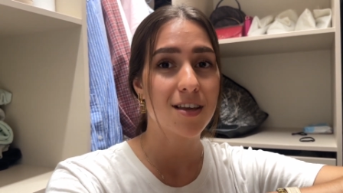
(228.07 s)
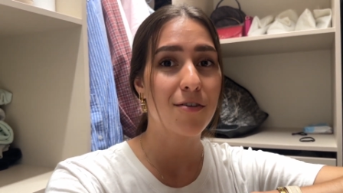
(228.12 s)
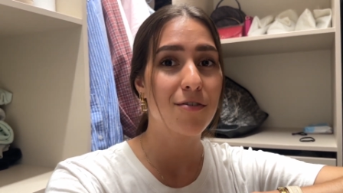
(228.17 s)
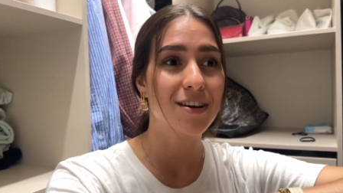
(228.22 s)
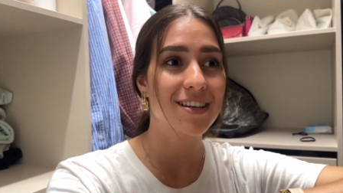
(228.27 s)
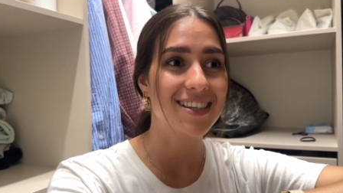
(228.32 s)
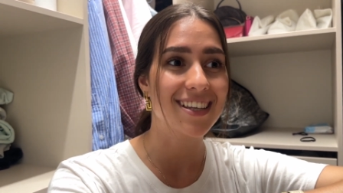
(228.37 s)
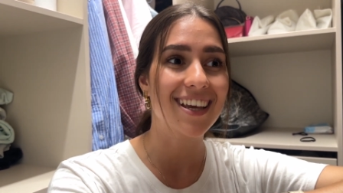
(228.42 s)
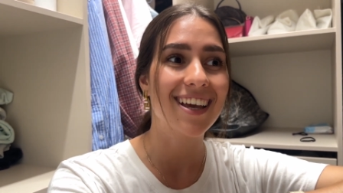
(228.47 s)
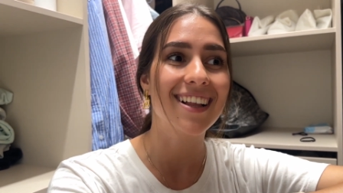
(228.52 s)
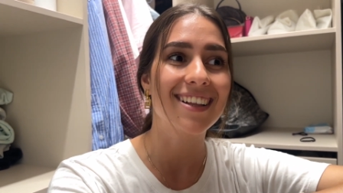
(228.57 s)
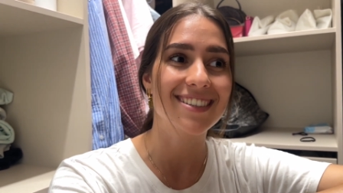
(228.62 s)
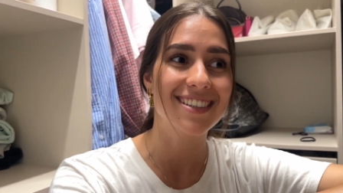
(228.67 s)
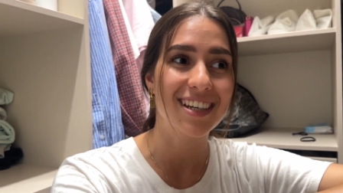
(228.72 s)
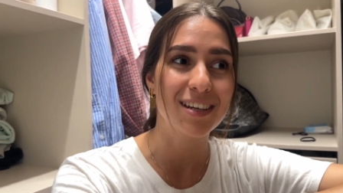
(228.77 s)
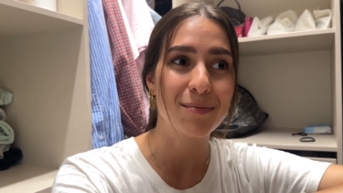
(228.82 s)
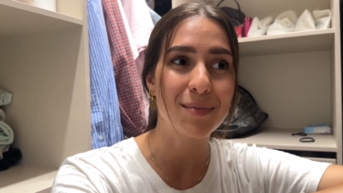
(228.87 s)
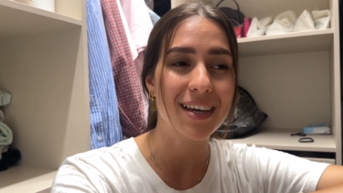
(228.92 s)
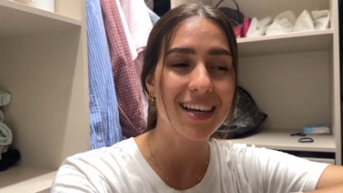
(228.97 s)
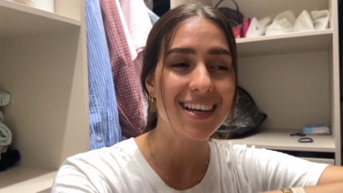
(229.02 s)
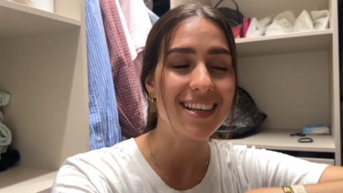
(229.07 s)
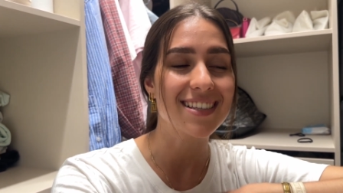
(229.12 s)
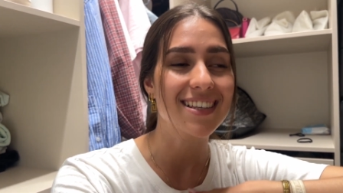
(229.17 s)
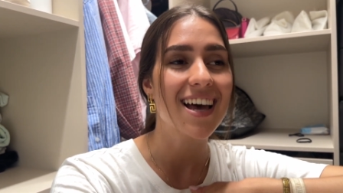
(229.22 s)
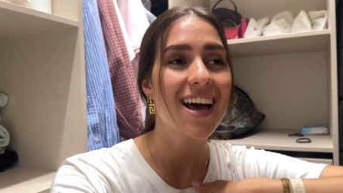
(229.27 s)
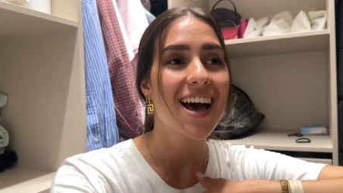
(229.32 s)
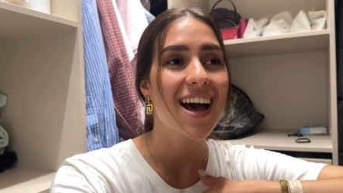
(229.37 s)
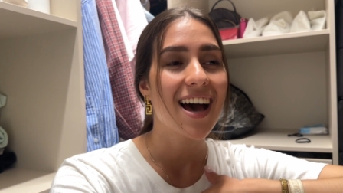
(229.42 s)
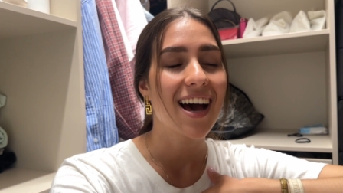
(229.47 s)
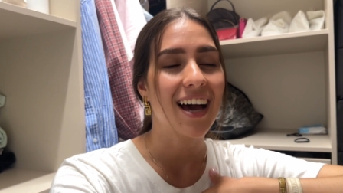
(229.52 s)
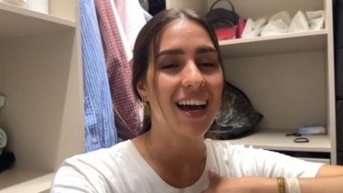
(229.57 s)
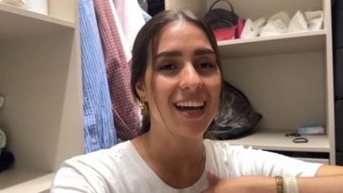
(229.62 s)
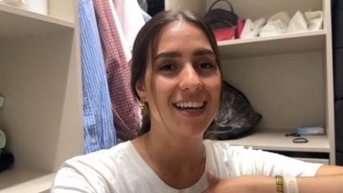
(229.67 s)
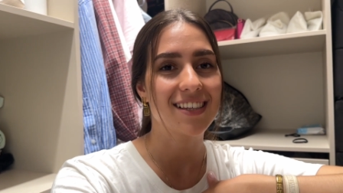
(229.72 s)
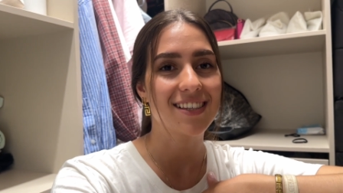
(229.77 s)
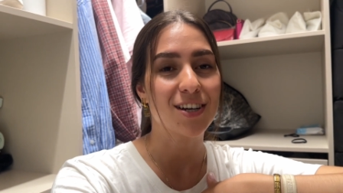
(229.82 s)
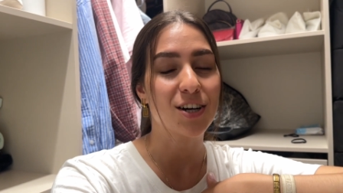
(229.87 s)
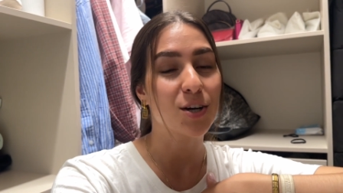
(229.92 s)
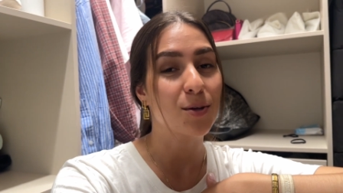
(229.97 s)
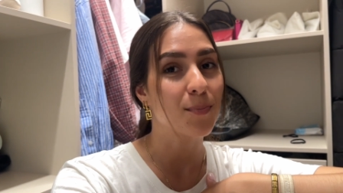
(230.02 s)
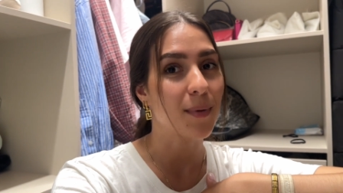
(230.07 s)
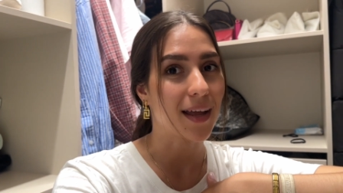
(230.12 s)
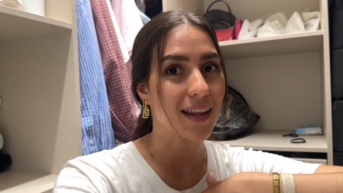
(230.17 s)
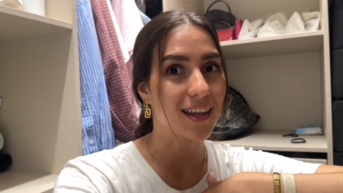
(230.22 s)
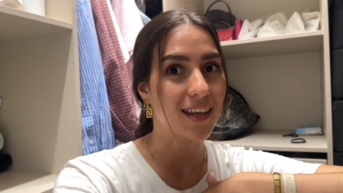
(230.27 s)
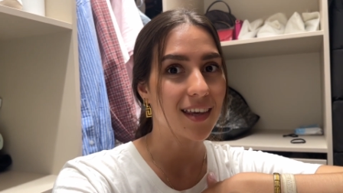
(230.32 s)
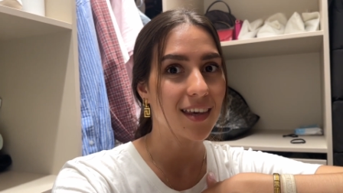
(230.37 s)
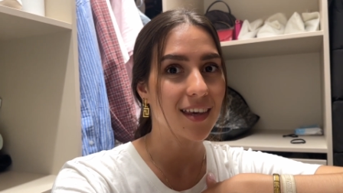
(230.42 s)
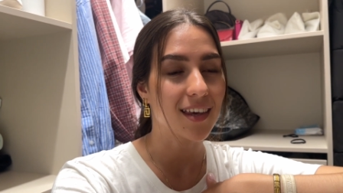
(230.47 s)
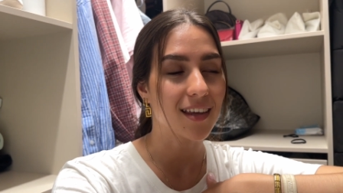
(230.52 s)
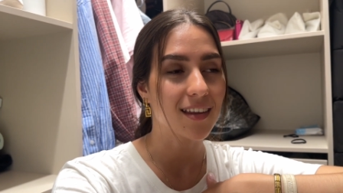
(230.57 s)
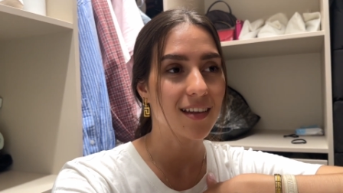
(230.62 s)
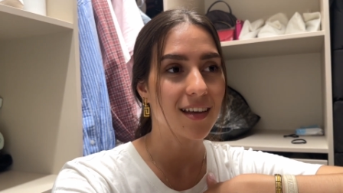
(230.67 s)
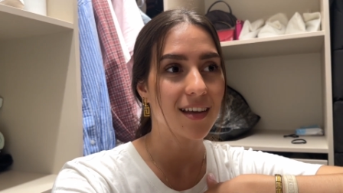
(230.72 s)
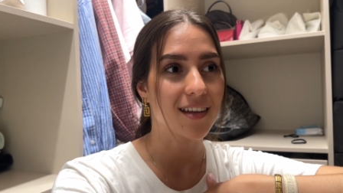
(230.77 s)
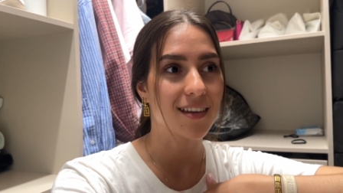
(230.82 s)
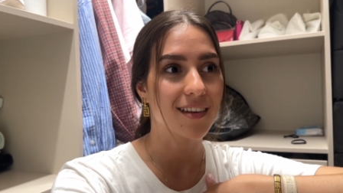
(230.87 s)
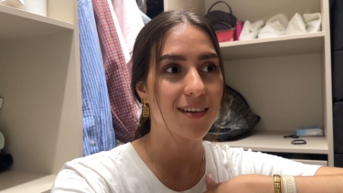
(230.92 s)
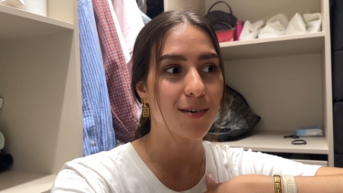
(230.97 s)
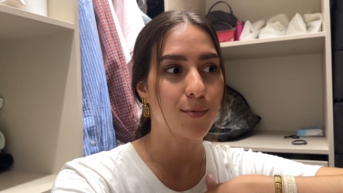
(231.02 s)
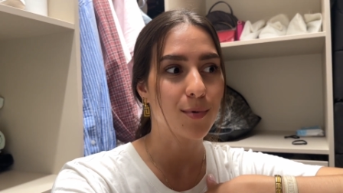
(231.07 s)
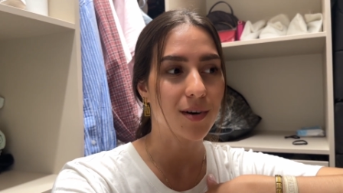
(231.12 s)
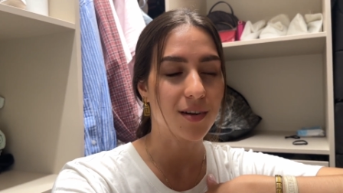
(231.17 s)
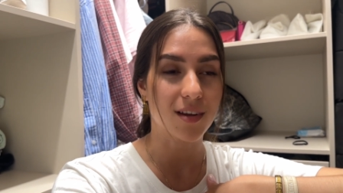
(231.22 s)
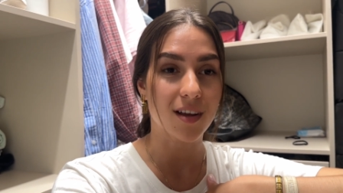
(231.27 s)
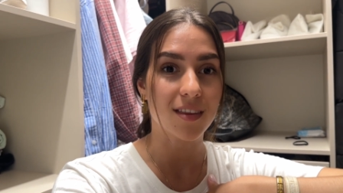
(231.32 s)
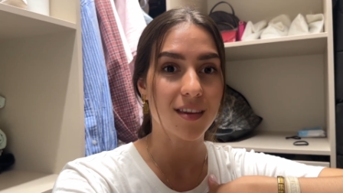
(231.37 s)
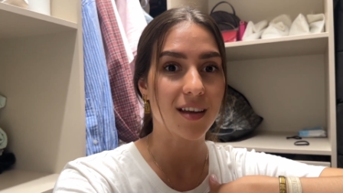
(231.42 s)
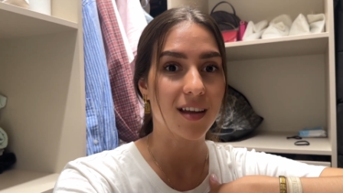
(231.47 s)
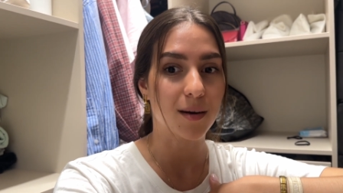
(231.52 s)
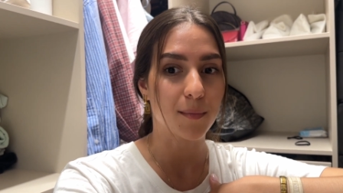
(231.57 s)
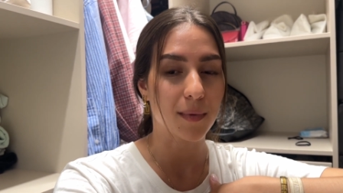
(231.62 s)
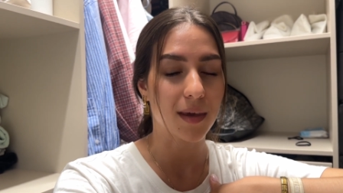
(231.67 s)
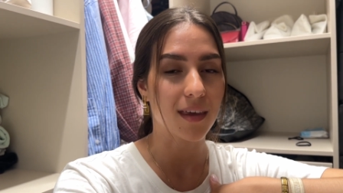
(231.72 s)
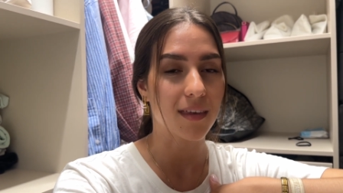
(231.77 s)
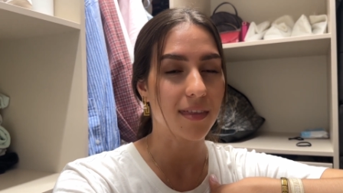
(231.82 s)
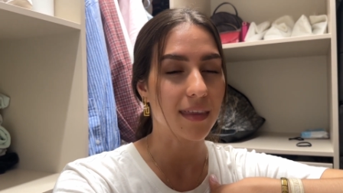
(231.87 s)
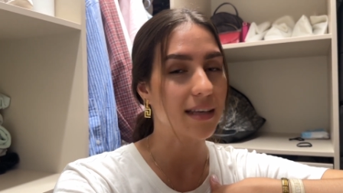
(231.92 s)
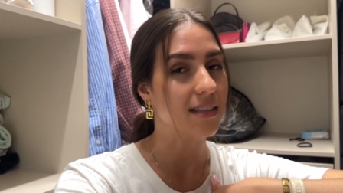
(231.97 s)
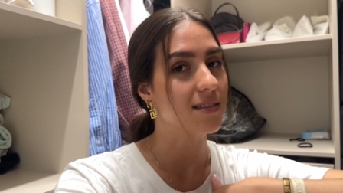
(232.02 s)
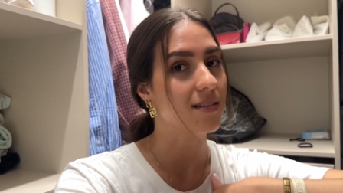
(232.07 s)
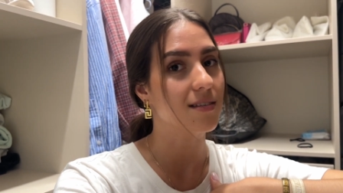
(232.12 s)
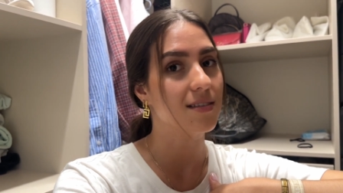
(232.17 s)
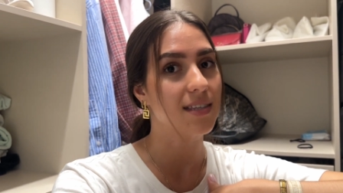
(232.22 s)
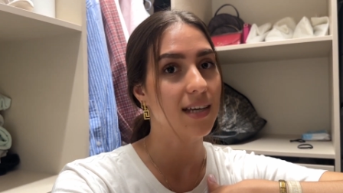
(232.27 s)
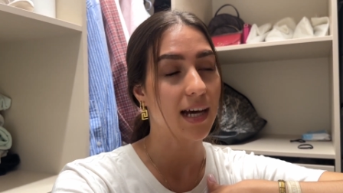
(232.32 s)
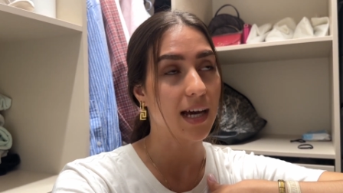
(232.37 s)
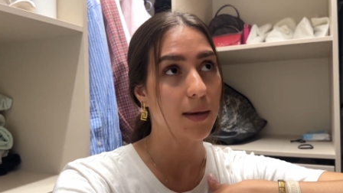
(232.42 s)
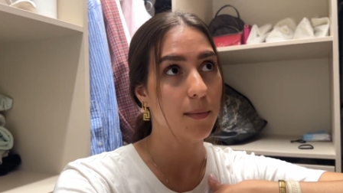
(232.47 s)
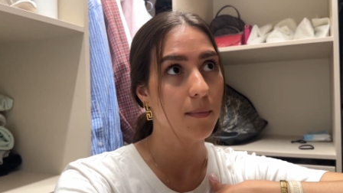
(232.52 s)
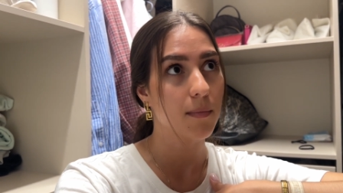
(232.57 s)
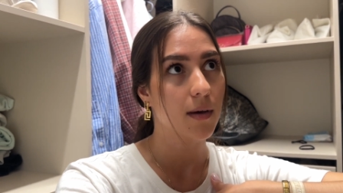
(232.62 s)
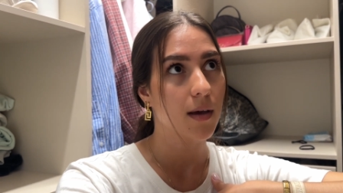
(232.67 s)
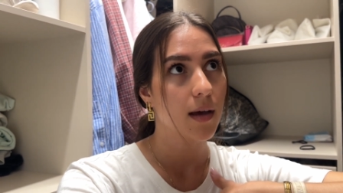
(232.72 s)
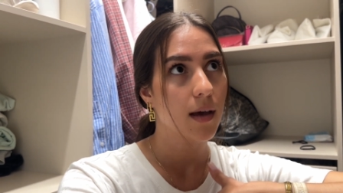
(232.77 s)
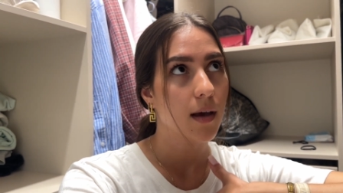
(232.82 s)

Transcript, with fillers: every single day because I start panicking that we're not gonna make things on time.